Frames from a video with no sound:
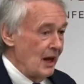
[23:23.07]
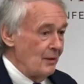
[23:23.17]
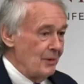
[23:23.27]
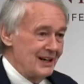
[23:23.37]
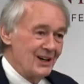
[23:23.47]

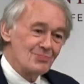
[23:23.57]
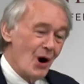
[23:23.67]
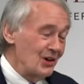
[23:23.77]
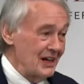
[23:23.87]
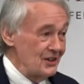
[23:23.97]
But here's
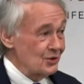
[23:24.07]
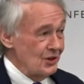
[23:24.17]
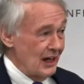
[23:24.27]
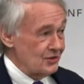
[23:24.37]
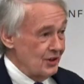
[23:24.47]
Malden High School
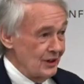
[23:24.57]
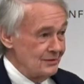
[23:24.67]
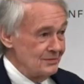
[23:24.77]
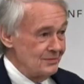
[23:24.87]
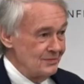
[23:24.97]
last year.
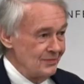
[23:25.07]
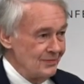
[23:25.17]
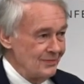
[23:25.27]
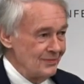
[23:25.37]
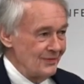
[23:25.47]

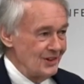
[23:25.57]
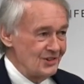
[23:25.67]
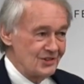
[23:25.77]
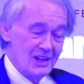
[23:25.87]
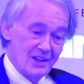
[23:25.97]

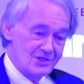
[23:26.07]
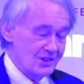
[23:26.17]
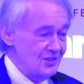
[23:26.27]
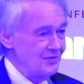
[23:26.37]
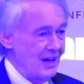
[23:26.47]
City of
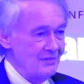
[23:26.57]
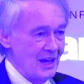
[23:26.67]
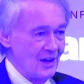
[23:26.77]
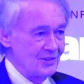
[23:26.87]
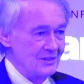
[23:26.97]

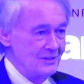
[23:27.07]
65,000.